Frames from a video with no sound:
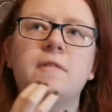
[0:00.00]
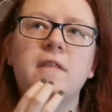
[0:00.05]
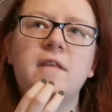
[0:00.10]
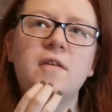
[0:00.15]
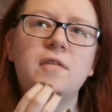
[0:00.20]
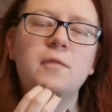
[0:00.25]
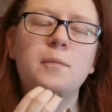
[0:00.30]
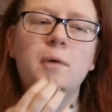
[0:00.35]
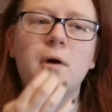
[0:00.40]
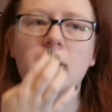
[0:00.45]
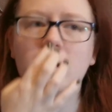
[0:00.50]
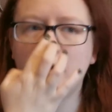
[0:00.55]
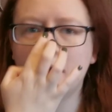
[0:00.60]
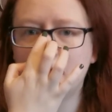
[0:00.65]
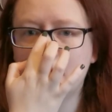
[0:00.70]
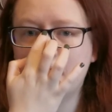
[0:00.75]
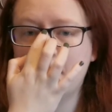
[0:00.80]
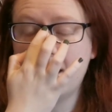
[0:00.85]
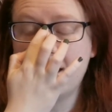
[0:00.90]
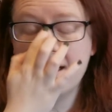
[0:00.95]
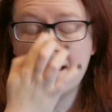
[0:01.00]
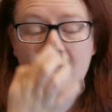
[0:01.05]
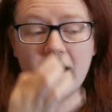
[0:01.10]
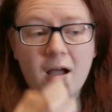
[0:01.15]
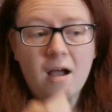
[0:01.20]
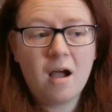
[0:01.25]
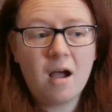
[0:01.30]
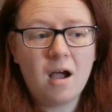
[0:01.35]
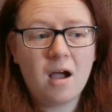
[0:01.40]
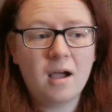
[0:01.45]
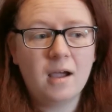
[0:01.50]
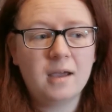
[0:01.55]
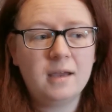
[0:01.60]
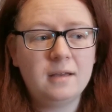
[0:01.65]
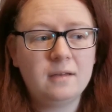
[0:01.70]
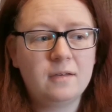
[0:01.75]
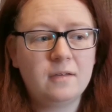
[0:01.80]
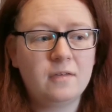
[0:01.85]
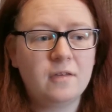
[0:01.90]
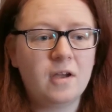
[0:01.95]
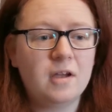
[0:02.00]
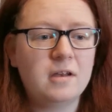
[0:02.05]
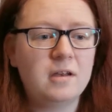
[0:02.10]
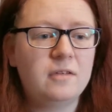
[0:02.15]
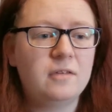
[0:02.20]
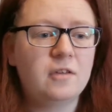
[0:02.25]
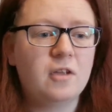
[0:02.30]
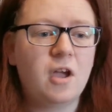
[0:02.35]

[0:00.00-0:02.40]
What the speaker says: For this one, I decided to